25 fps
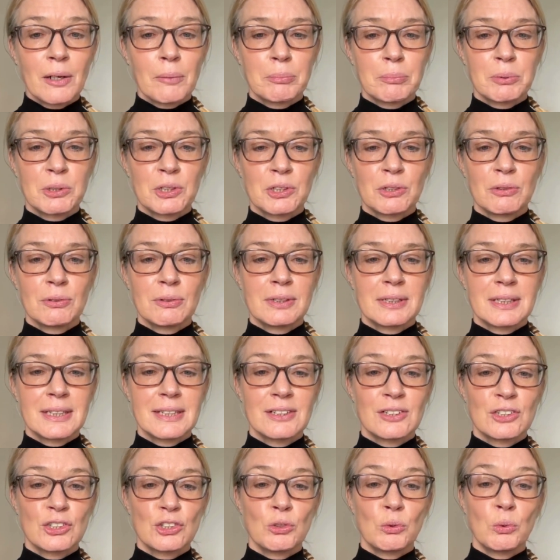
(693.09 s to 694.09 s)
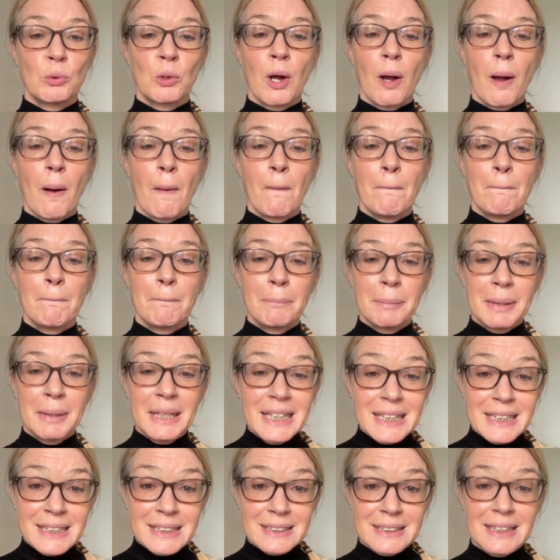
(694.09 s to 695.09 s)
opportunities to
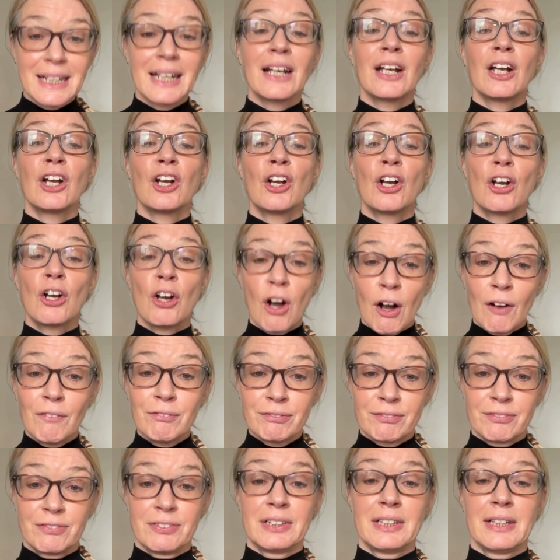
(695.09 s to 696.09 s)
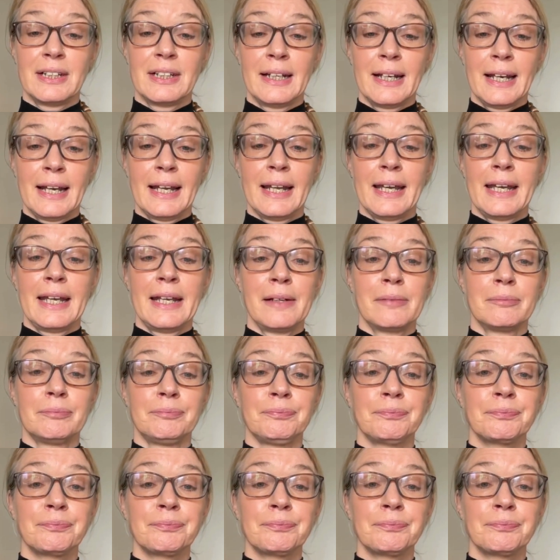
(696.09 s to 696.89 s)
competing confidently.